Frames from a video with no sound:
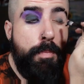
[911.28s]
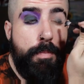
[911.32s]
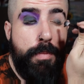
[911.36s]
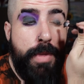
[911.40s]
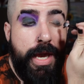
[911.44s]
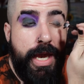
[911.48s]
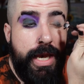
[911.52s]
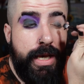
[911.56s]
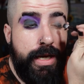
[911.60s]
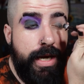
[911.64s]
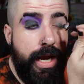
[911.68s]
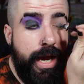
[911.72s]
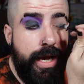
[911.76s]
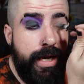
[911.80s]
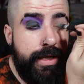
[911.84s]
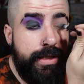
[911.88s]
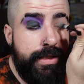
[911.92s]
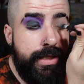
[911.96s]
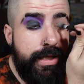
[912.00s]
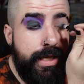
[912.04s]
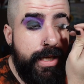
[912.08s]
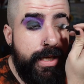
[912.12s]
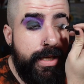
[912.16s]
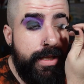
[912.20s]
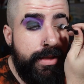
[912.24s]
May
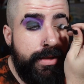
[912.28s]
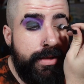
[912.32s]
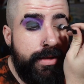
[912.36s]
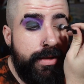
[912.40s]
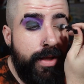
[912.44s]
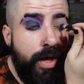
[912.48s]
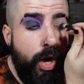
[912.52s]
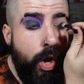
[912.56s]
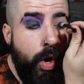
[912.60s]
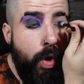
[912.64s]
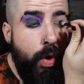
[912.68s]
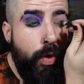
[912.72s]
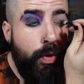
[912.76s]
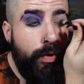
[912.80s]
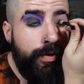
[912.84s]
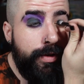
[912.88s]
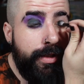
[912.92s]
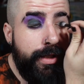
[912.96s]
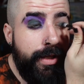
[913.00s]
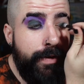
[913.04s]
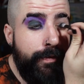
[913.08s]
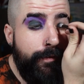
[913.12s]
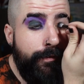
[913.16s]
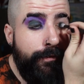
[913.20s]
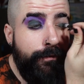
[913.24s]
19th,
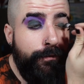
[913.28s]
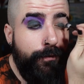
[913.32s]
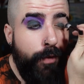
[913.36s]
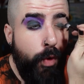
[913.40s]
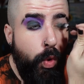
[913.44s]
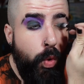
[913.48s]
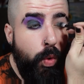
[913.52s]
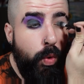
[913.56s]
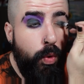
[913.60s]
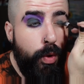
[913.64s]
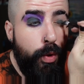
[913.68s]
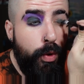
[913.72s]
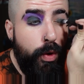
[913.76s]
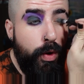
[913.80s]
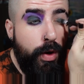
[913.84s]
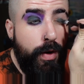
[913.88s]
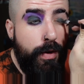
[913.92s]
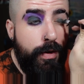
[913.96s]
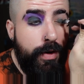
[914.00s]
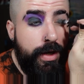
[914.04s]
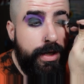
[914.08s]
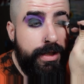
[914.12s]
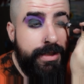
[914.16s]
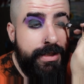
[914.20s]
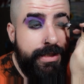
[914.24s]
only
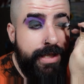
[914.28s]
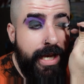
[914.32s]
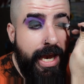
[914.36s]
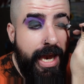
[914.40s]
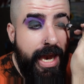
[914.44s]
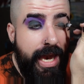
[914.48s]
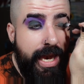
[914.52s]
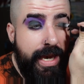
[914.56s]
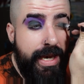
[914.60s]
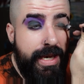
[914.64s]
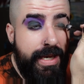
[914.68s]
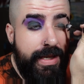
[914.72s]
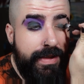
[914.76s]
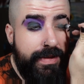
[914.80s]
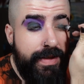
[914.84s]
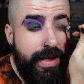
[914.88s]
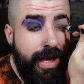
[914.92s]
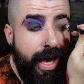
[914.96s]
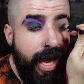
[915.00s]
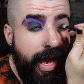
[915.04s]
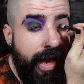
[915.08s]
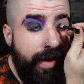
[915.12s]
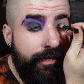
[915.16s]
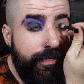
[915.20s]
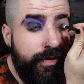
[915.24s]
four days
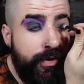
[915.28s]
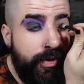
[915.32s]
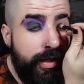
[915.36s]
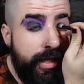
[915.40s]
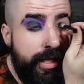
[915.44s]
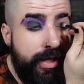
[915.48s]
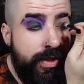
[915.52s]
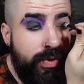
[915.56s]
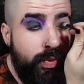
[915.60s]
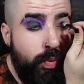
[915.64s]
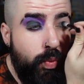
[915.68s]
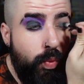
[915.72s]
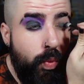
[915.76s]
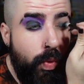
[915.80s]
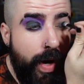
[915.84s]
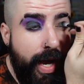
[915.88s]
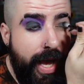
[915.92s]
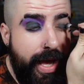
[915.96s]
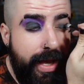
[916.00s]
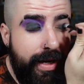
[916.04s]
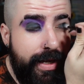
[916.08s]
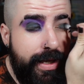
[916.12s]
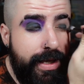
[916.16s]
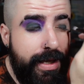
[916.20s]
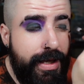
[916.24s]
after his
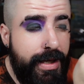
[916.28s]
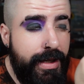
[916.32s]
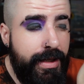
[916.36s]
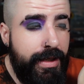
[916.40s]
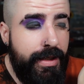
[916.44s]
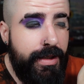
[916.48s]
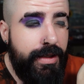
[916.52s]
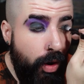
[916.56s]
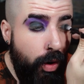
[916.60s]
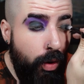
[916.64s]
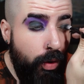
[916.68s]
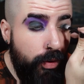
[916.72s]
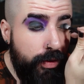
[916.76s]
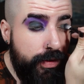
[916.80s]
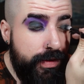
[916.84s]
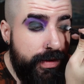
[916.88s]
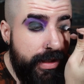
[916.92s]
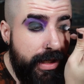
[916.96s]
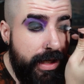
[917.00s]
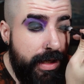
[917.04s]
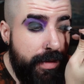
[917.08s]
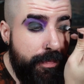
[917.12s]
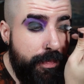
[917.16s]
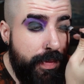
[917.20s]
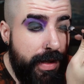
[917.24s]
wedding,
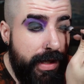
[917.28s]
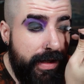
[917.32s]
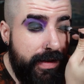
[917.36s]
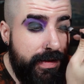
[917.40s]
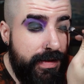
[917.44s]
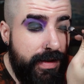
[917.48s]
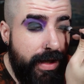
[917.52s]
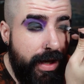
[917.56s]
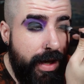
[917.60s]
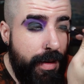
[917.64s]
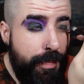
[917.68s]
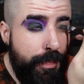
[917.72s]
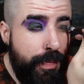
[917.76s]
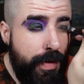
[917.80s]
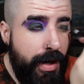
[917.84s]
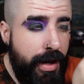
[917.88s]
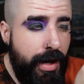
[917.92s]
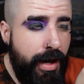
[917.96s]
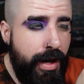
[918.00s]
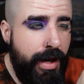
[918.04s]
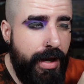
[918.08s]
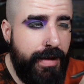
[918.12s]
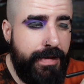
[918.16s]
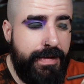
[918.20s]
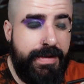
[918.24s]
Olstein picks up a
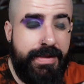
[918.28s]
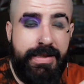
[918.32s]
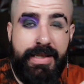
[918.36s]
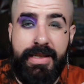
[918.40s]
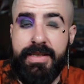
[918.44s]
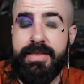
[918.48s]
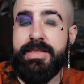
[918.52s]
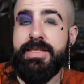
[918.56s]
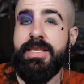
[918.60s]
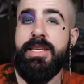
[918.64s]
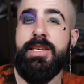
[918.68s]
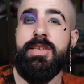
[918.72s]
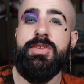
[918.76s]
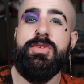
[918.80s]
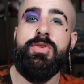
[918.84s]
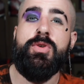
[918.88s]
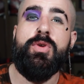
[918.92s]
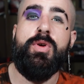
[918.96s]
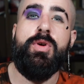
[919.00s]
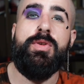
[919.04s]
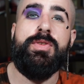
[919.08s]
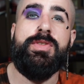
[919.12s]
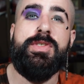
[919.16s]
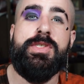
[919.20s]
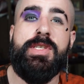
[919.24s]
uh,
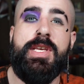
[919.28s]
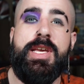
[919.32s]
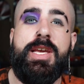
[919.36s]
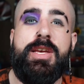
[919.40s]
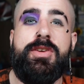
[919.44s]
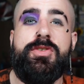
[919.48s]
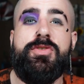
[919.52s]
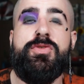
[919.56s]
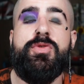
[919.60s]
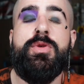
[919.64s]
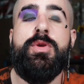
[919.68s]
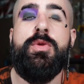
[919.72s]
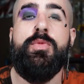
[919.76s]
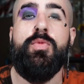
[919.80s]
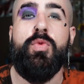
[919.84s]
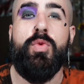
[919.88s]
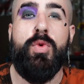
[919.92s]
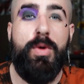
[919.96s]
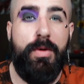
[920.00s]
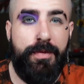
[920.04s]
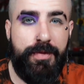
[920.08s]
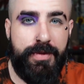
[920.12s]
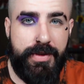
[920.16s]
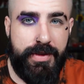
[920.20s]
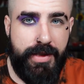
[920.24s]
16-year-old Sandra
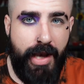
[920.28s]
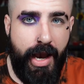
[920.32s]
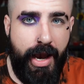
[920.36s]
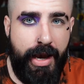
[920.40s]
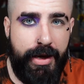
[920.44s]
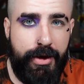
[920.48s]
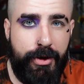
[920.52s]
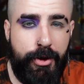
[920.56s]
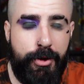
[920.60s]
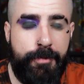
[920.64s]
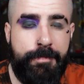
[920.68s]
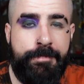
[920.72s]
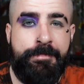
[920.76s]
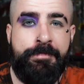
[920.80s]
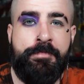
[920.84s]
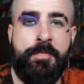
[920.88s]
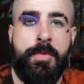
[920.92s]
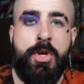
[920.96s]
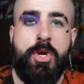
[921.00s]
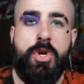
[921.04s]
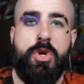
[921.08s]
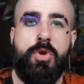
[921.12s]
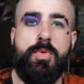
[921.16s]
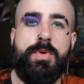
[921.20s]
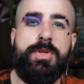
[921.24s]
Wolfsteiner,
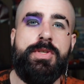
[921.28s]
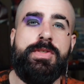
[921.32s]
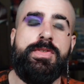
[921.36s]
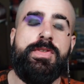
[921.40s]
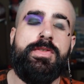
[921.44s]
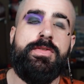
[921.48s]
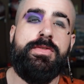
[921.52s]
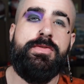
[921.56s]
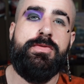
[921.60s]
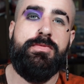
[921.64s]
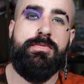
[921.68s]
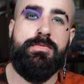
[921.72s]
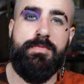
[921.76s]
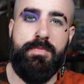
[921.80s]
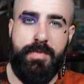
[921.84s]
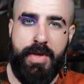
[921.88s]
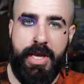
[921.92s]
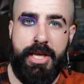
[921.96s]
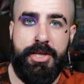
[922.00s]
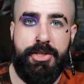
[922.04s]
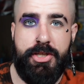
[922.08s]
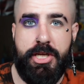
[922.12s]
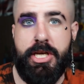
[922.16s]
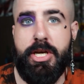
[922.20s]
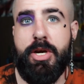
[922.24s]
who is
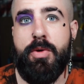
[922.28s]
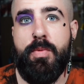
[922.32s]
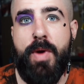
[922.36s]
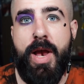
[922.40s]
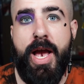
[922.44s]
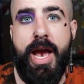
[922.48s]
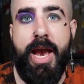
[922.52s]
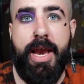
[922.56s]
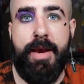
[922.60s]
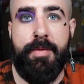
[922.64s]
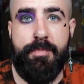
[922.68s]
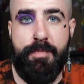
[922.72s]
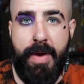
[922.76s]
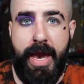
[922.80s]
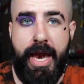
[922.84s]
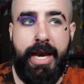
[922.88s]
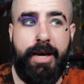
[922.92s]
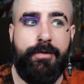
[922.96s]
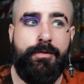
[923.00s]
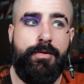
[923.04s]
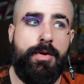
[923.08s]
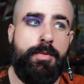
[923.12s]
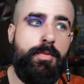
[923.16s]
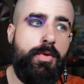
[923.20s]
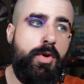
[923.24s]
hitching a ride
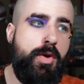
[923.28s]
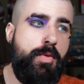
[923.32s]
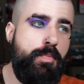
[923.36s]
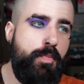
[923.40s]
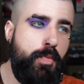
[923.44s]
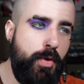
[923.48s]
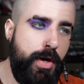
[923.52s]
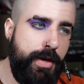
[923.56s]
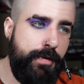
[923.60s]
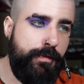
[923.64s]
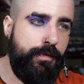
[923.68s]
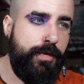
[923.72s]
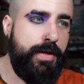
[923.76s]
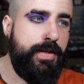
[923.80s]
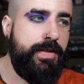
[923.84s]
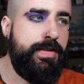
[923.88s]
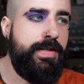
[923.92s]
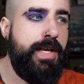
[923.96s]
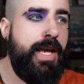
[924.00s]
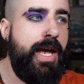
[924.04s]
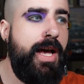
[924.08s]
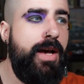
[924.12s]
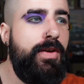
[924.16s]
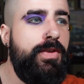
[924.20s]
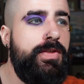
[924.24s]
back from her boyfriend's
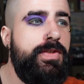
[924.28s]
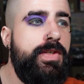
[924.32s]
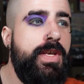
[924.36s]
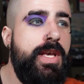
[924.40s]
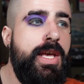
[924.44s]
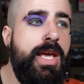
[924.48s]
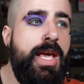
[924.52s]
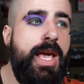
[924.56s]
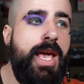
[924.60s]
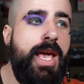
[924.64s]
house,